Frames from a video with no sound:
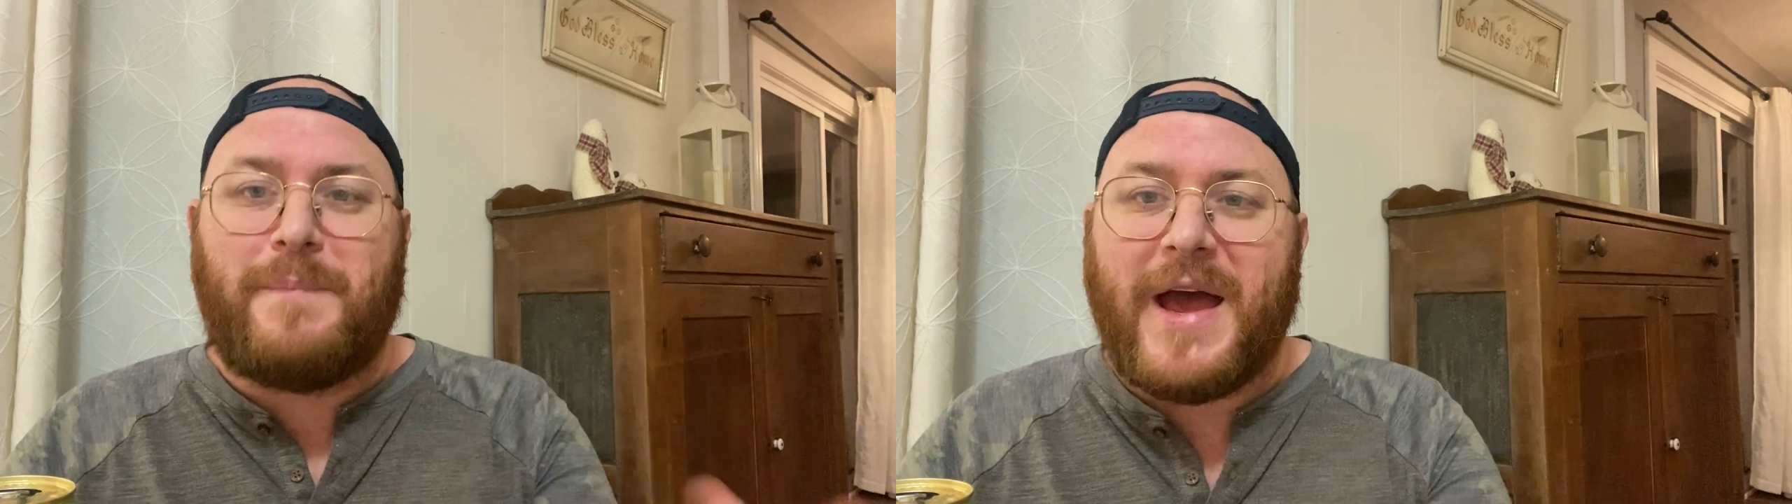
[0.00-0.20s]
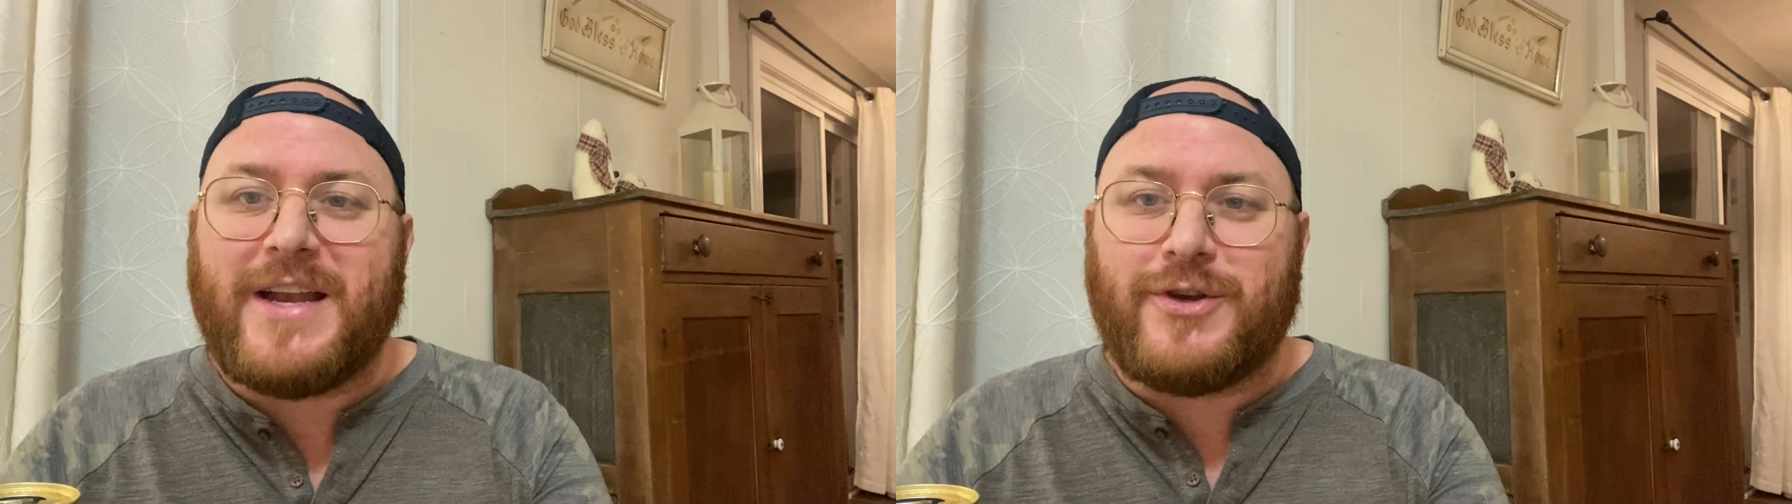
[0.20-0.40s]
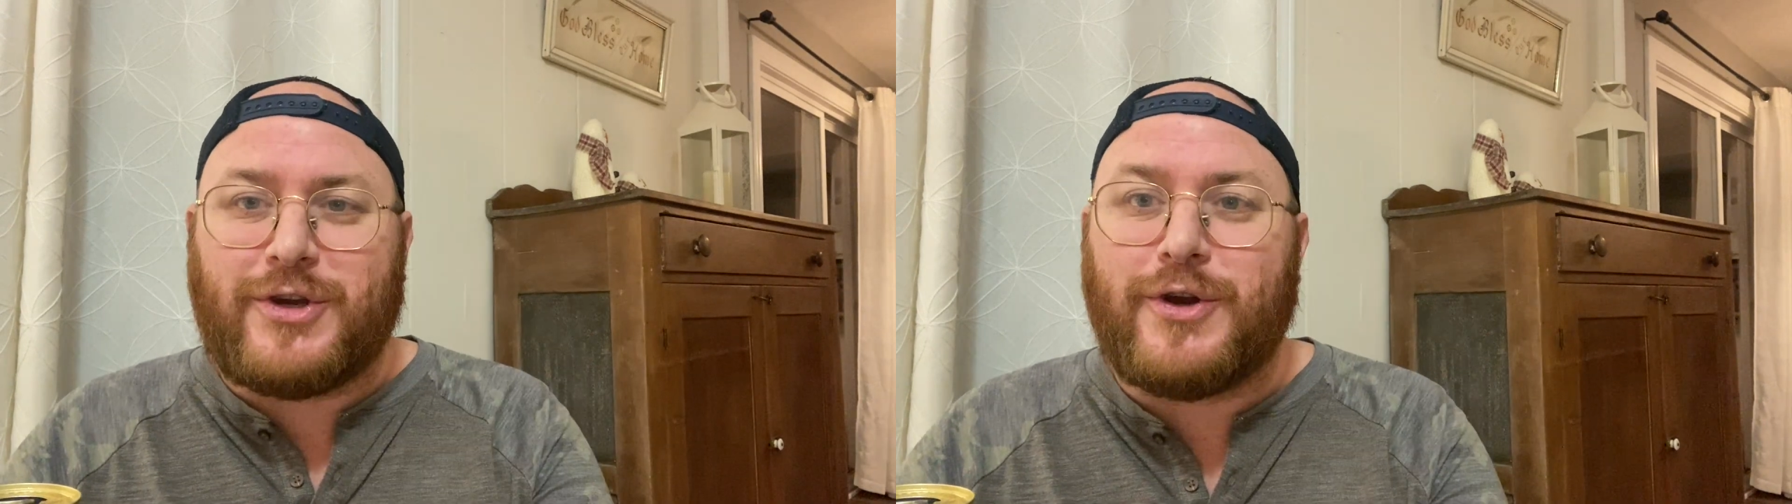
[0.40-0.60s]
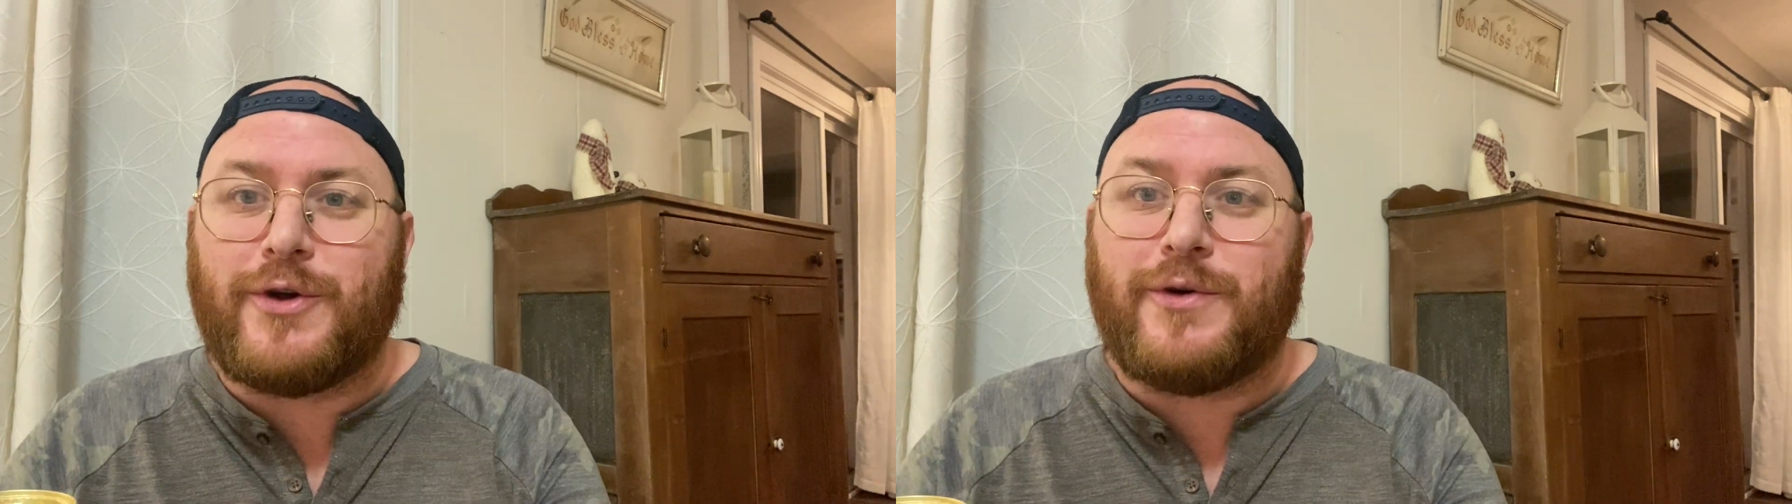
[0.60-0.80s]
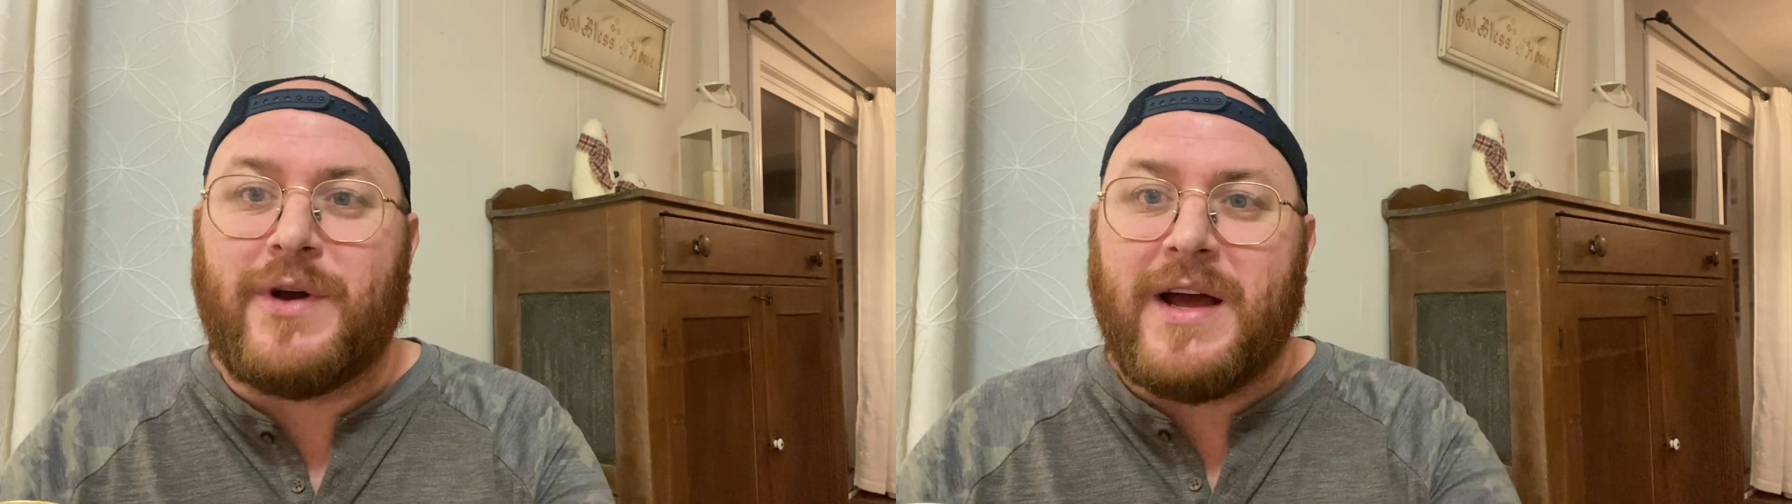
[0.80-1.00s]
been
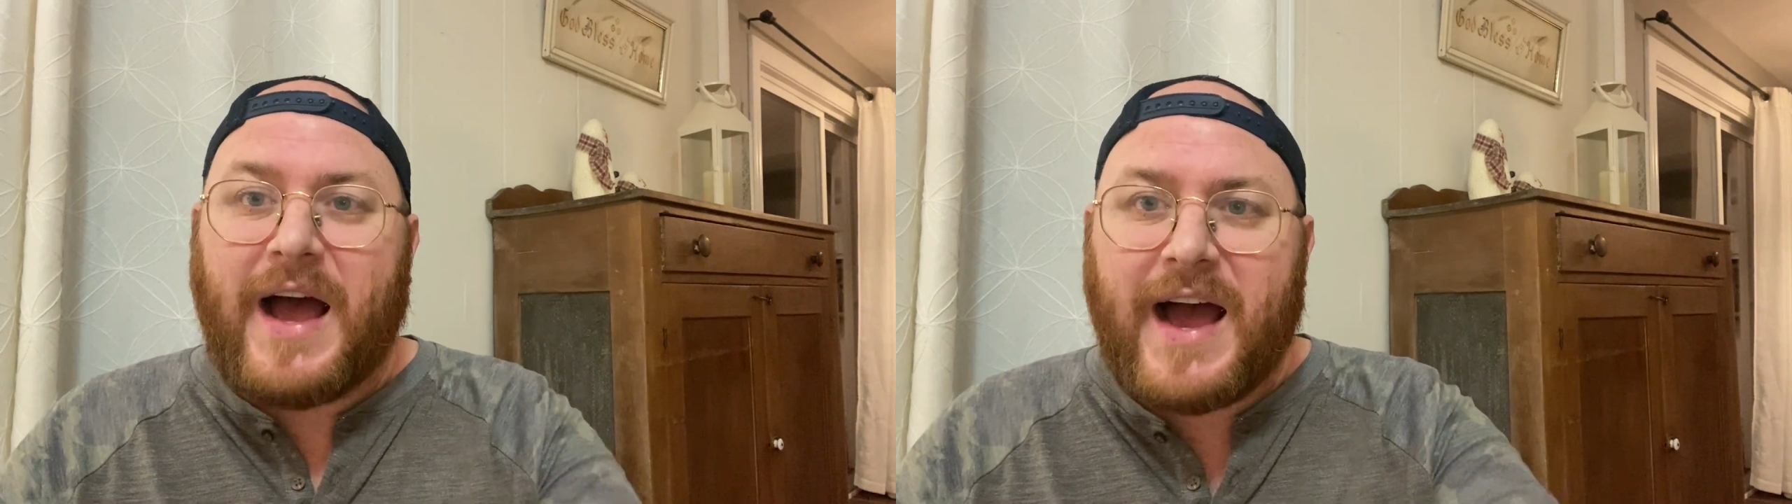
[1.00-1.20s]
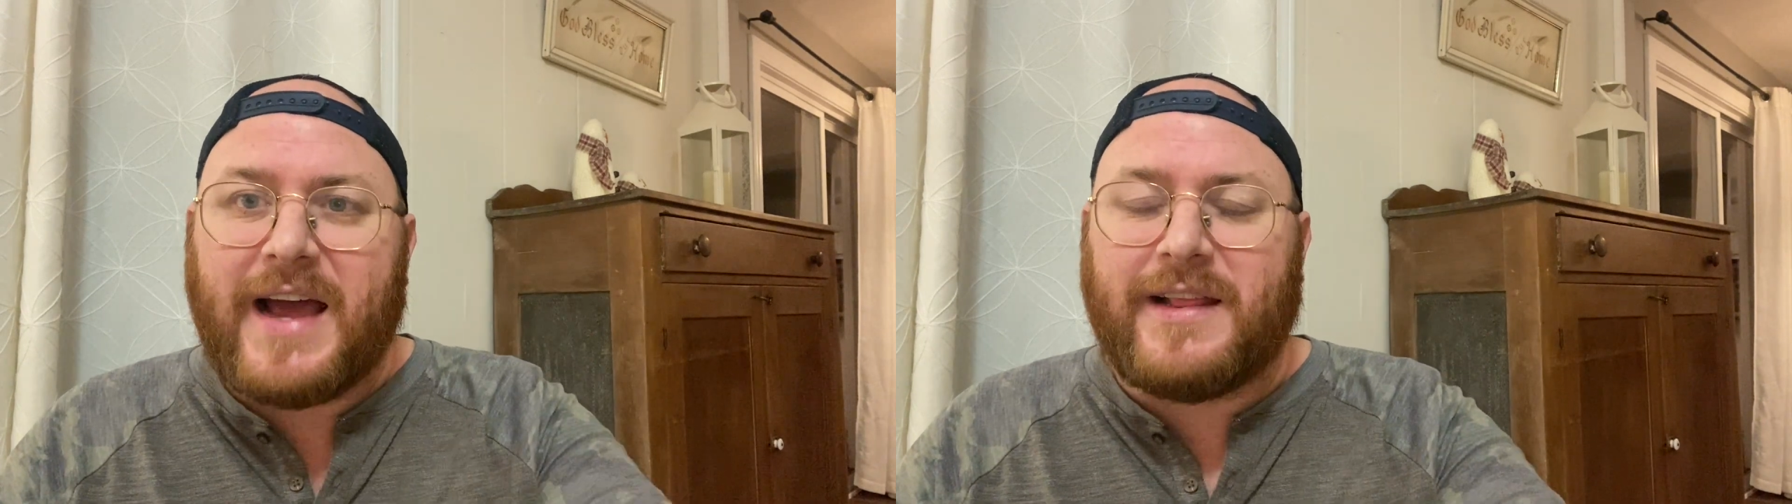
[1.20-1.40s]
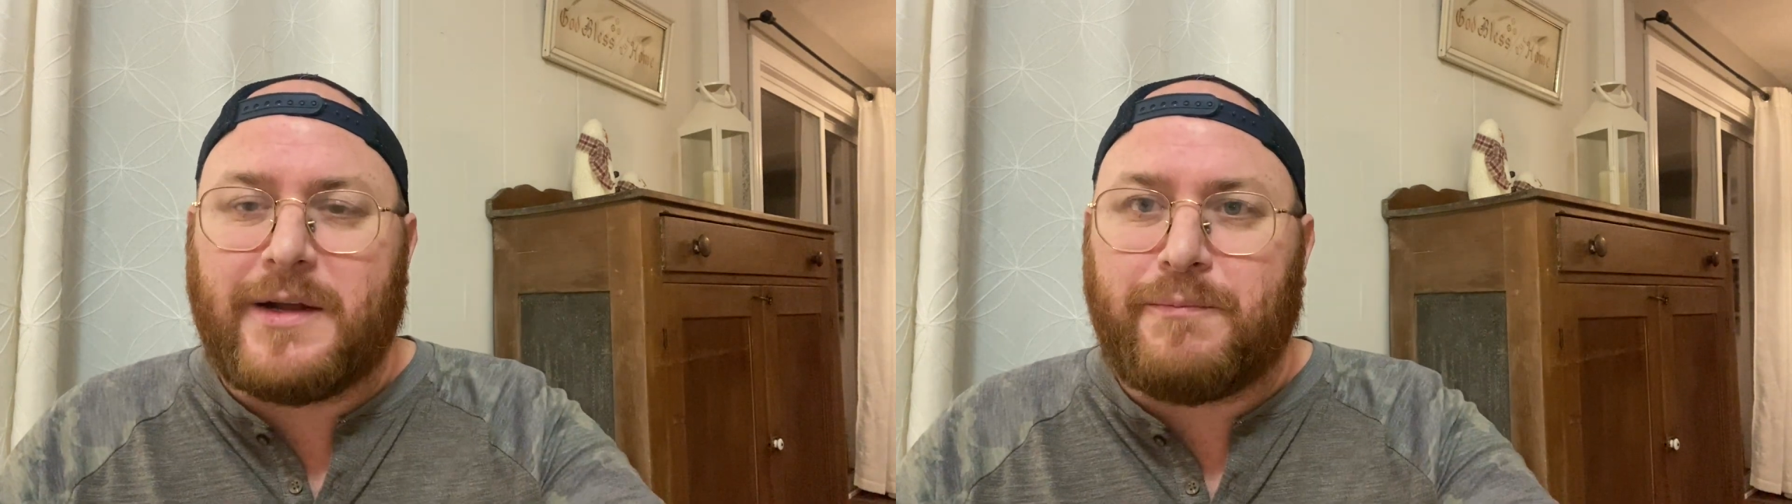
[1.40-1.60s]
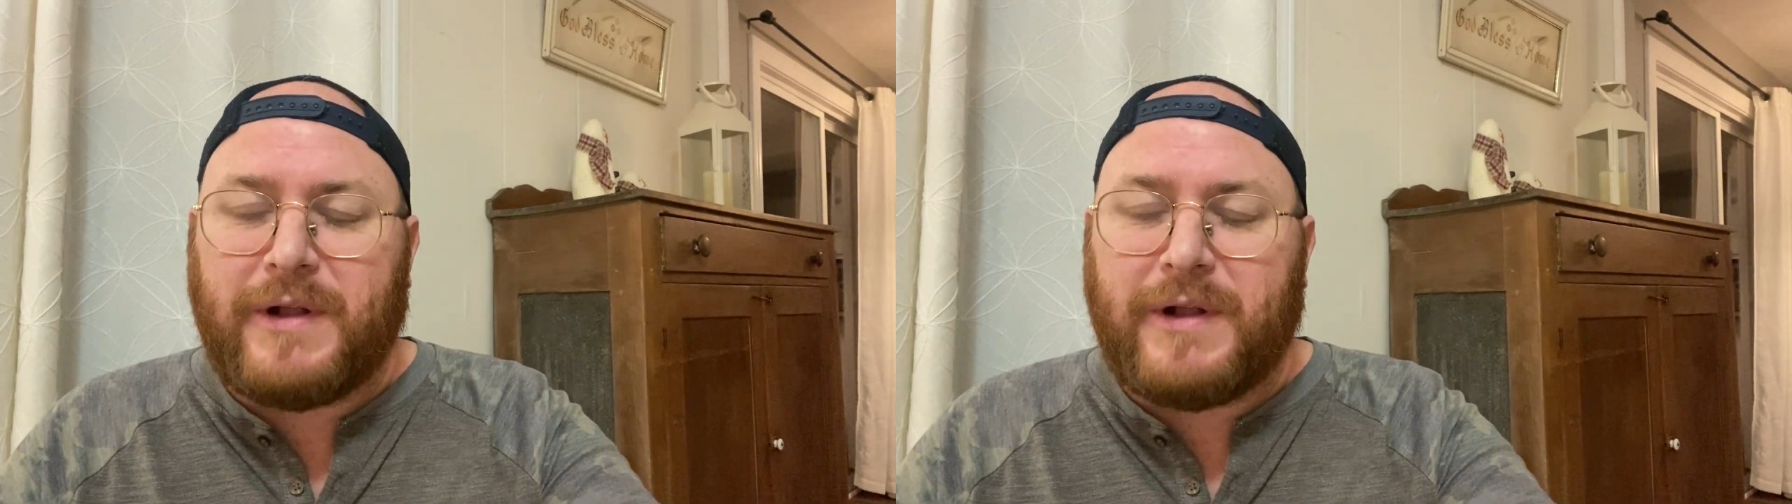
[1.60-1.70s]
to island